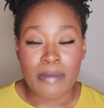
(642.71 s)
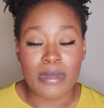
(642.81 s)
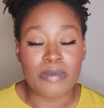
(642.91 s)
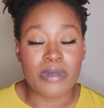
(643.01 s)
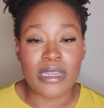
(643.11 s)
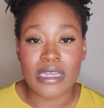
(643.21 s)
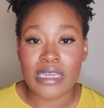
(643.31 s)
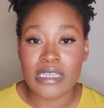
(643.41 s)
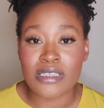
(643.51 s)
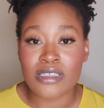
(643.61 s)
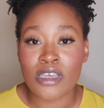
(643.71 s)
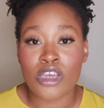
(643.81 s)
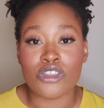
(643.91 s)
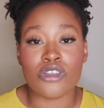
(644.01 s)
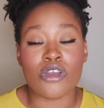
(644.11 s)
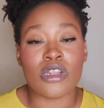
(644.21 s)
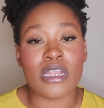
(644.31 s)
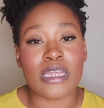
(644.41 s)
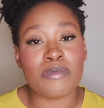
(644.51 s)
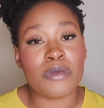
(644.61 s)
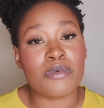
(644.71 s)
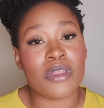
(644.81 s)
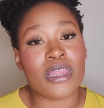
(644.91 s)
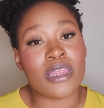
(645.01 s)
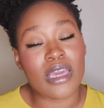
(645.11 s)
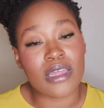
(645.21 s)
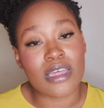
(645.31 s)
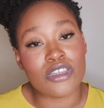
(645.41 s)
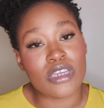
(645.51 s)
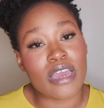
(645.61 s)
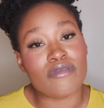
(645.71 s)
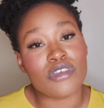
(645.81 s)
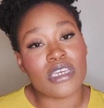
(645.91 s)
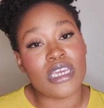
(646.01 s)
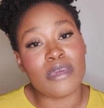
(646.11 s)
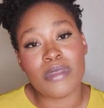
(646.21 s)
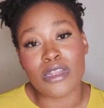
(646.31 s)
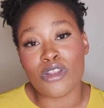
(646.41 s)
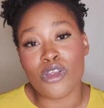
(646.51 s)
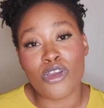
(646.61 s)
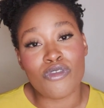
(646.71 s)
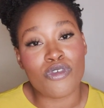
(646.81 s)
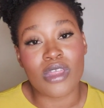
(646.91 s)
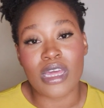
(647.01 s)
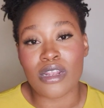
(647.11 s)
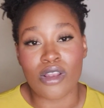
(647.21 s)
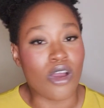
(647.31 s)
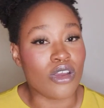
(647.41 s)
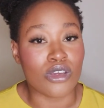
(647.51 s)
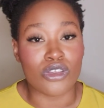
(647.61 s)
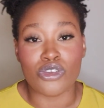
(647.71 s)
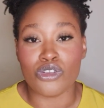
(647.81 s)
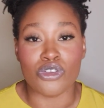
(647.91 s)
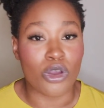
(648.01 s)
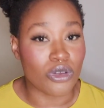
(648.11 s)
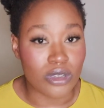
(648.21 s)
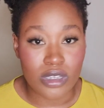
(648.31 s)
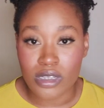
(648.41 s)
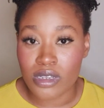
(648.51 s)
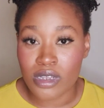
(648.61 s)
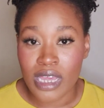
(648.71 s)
but please do not let people think that you have to keep that loan for that long. You don't.